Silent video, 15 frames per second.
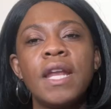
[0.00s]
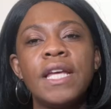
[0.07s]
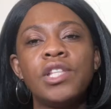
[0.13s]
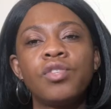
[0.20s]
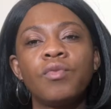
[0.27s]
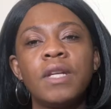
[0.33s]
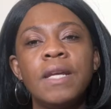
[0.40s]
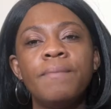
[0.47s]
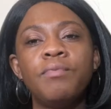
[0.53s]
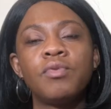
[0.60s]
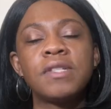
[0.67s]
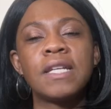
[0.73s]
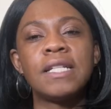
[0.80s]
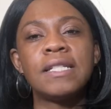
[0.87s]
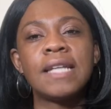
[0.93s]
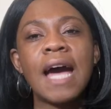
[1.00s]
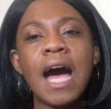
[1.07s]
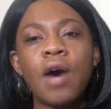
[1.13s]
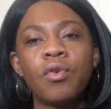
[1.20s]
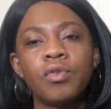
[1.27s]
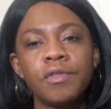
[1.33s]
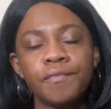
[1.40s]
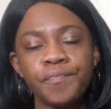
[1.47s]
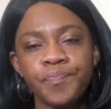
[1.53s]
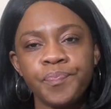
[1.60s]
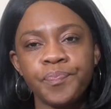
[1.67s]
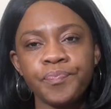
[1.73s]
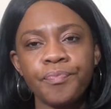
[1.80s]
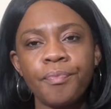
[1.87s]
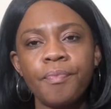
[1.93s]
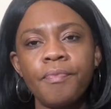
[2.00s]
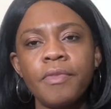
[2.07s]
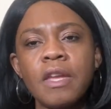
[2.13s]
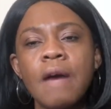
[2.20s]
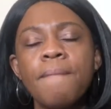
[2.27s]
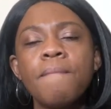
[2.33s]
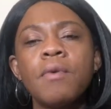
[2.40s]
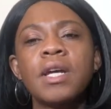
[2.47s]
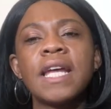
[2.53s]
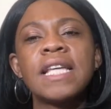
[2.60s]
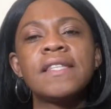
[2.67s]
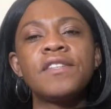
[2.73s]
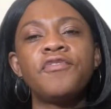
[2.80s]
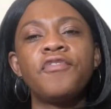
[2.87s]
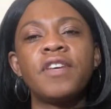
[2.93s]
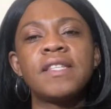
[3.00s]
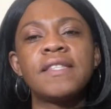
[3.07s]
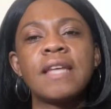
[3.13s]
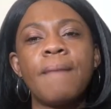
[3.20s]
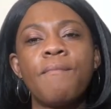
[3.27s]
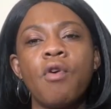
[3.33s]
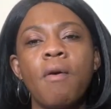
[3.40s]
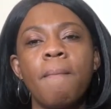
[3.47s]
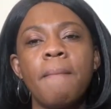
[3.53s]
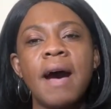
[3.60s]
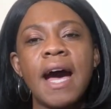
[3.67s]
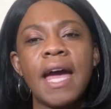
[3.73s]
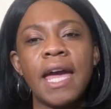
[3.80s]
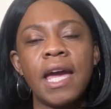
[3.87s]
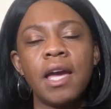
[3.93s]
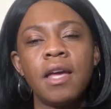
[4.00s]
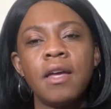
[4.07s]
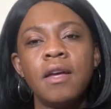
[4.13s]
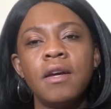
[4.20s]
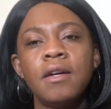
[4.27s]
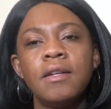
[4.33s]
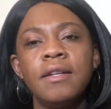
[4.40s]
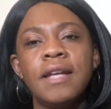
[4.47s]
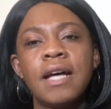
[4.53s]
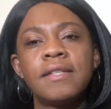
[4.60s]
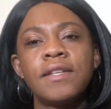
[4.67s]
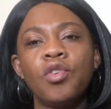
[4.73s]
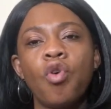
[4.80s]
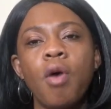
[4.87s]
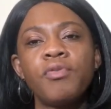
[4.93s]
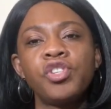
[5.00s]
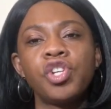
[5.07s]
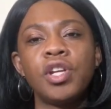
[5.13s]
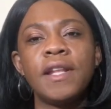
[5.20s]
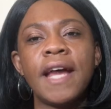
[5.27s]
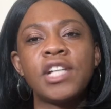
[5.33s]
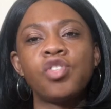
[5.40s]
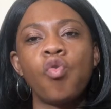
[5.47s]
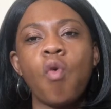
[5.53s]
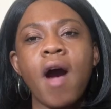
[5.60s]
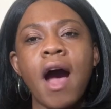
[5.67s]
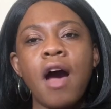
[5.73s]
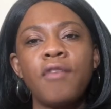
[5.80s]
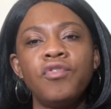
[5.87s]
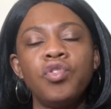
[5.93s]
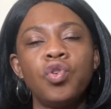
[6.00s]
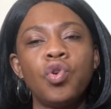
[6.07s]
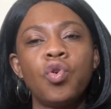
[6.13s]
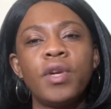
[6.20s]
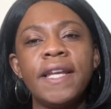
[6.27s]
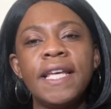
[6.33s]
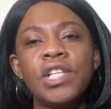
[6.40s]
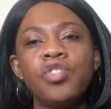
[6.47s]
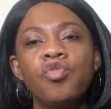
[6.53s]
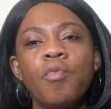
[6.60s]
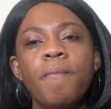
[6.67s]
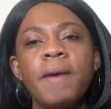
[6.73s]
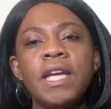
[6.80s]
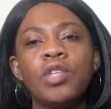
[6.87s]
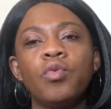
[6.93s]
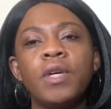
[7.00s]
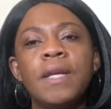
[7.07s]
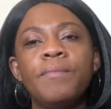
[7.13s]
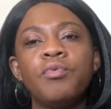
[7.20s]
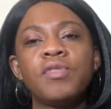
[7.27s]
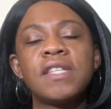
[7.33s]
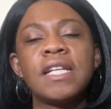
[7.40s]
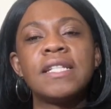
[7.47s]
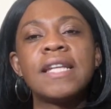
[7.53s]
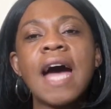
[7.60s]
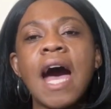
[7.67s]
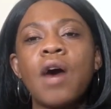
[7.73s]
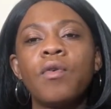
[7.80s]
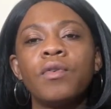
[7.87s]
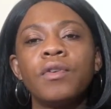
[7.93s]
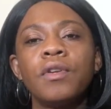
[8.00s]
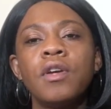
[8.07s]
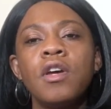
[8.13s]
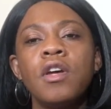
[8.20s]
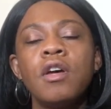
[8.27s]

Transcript: than 20% down. But as a first-time home buyer, that's an option that you have. You don't need to pay 20% down.